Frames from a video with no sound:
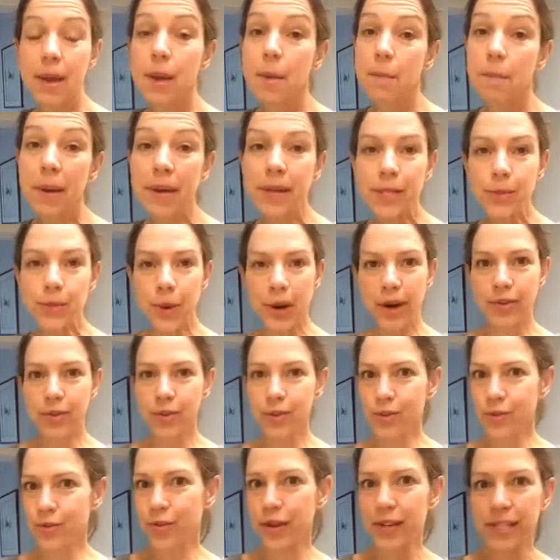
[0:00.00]
but it's one of
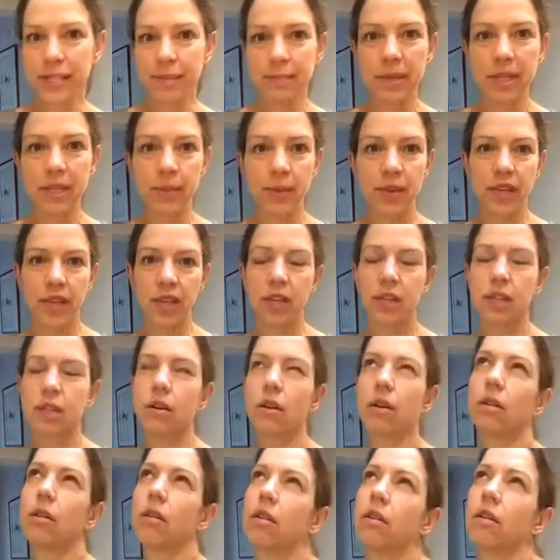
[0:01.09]
those recipes where the kids go,
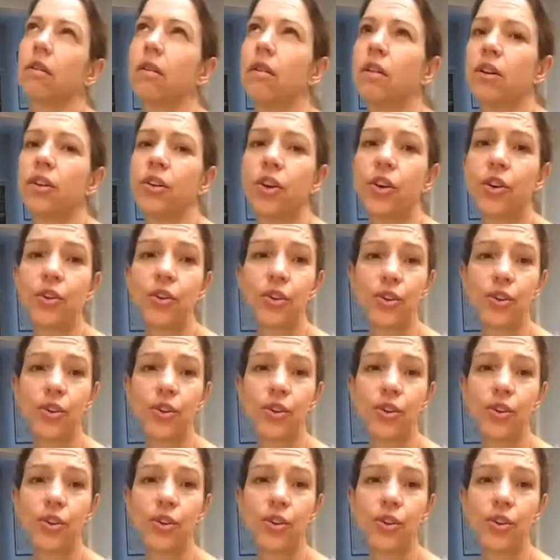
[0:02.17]
oh no,